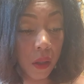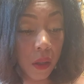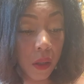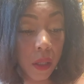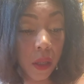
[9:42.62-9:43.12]

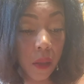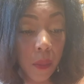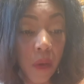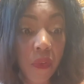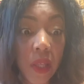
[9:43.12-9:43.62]
And
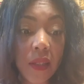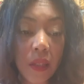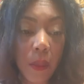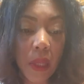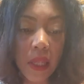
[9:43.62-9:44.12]
I feel like
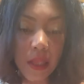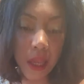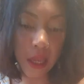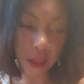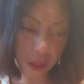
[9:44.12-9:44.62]
somebody's
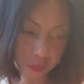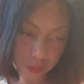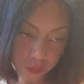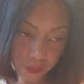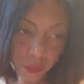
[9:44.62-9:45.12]
like
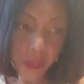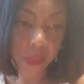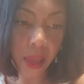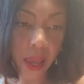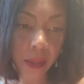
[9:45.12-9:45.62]
in
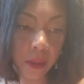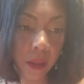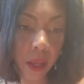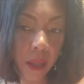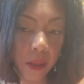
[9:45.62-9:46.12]
that,
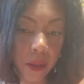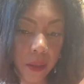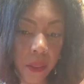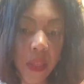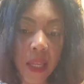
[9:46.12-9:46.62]
like
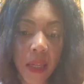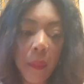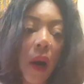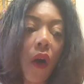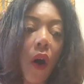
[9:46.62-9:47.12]
thinking
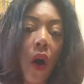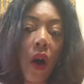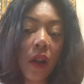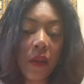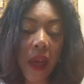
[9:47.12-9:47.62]
about
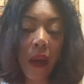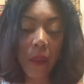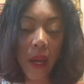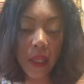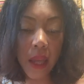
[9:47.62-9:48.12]
all of that
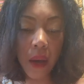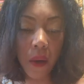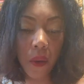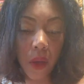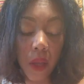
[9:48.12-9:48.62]
right
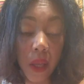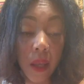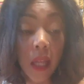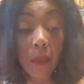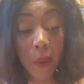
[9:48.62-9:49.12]
now.
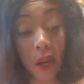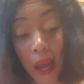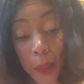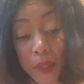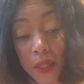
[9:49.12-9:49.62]
And
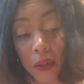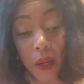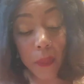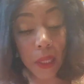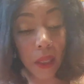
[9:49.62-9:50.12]
perhaps they're
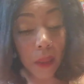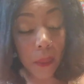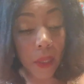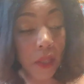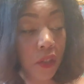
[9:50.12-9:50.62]
coming
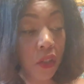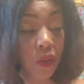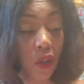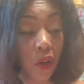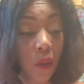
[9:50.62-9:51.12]
into
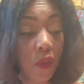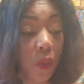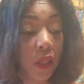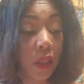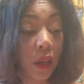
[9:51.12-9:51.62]
terms with